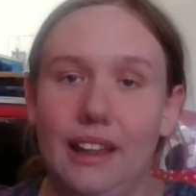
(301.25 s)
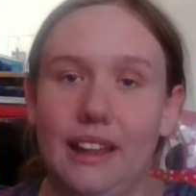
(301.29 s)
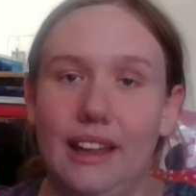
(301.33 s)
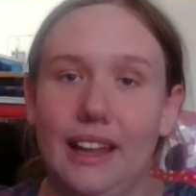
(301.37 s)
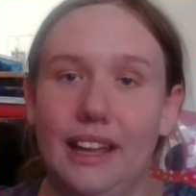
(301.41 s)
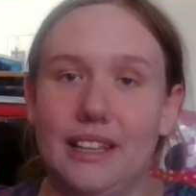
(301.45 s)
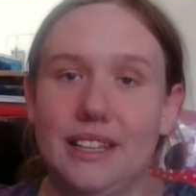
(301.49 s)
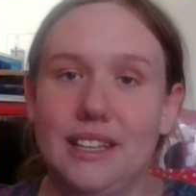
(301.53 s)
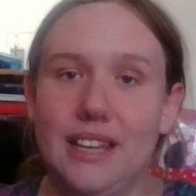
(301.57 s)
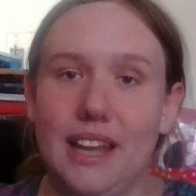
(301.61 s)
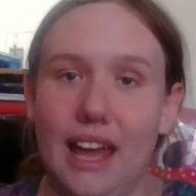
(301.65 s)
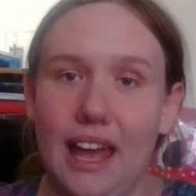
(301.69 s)

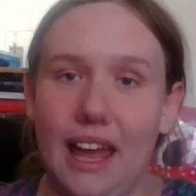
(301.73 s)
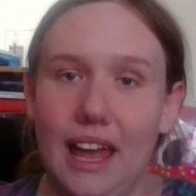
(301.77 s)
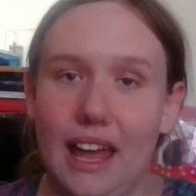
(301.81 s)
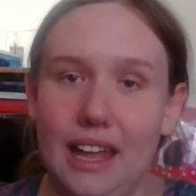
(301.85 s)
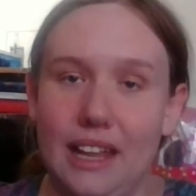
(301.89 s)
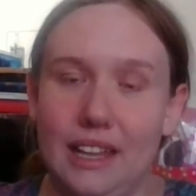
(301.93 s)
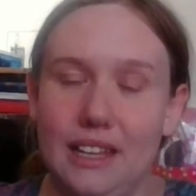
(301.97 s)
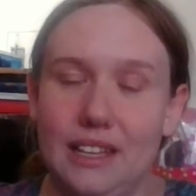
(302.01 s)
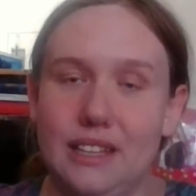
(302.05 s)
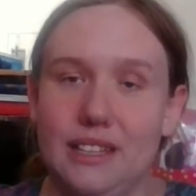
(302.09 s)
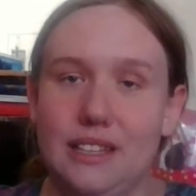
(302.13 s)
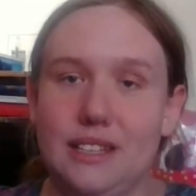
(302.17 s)
that
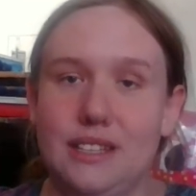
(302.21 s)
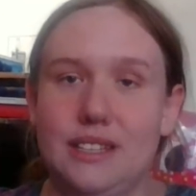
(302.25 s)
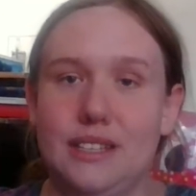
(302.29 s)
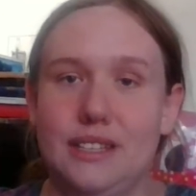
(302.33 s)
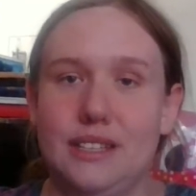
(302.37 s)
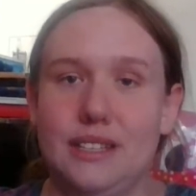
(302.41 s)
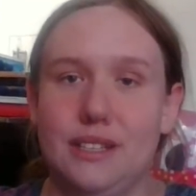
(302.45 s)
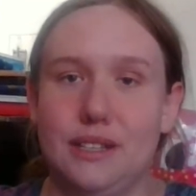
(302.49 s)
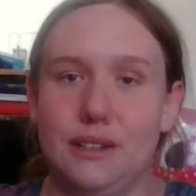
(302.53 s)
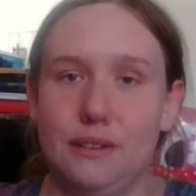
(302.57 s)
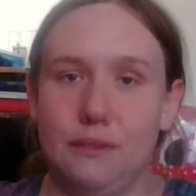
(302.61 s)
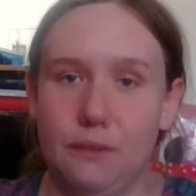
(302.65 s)

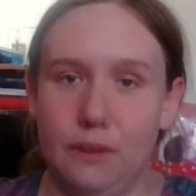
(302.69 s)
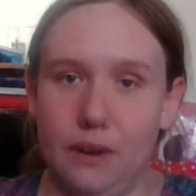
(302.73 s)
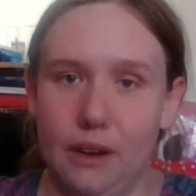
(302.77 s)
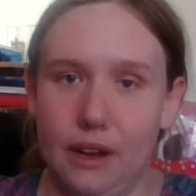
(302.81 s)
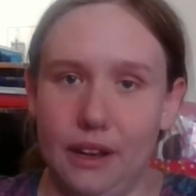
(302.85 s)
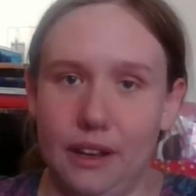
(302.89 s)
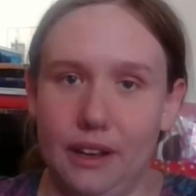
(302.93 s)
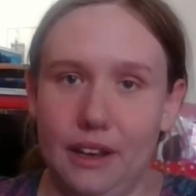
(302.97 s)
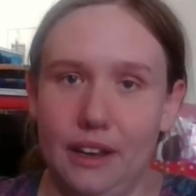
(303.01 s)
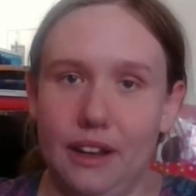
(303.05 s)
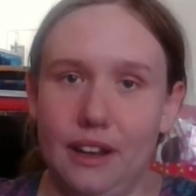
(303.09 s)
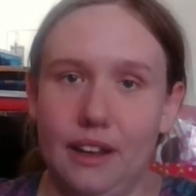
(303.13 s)
tends to
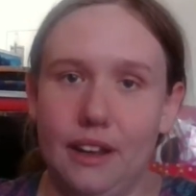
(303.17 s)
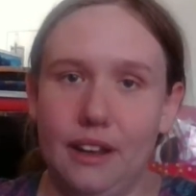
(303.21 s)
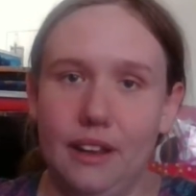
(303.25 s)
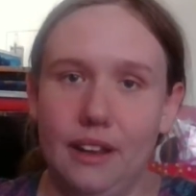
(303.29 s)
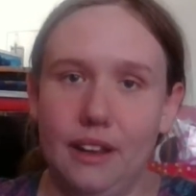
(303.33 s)
run